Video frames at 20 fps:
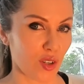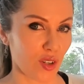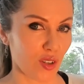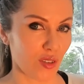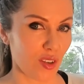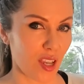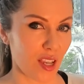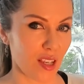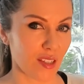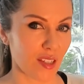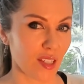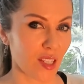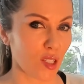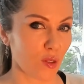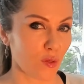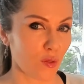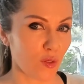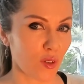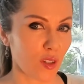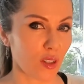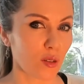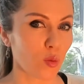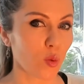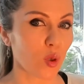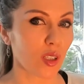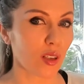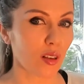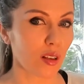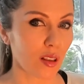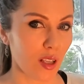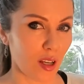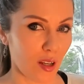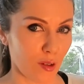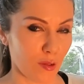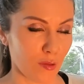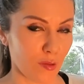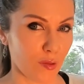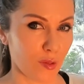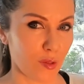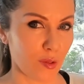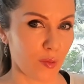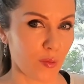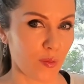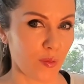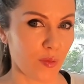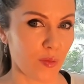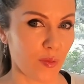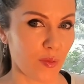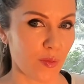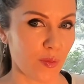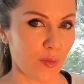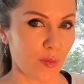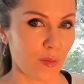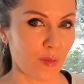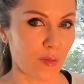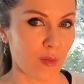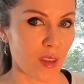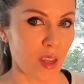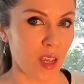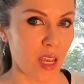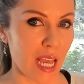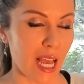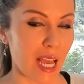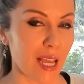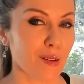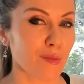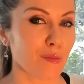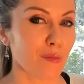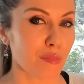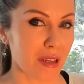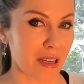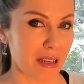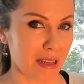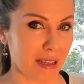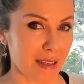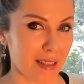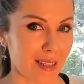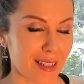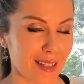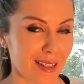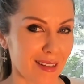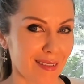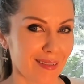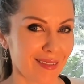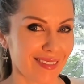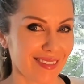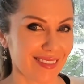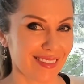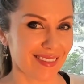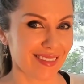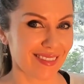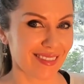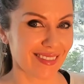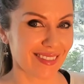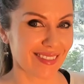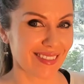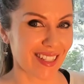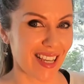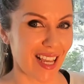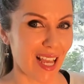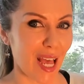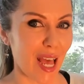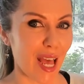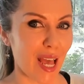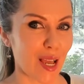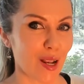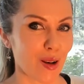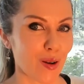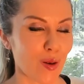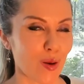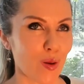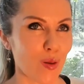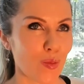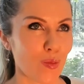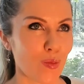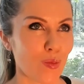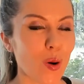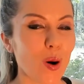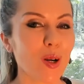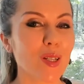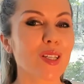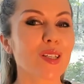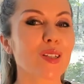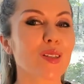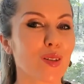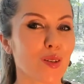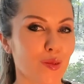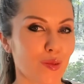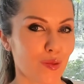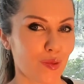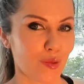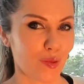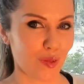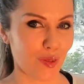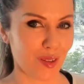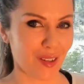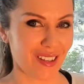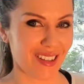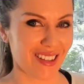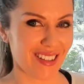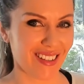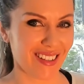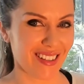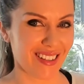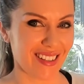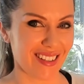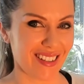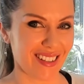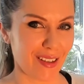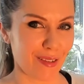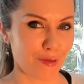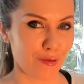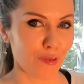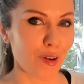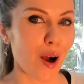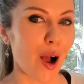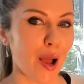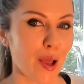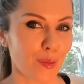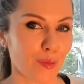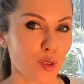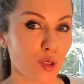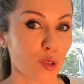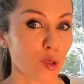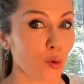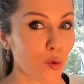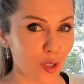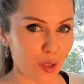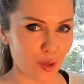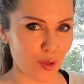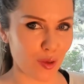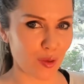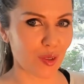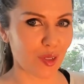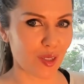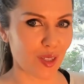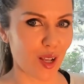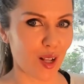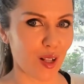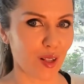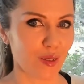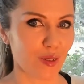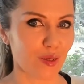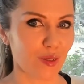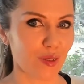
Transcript: dance is filled with love and peace and positive vibes towards yourself,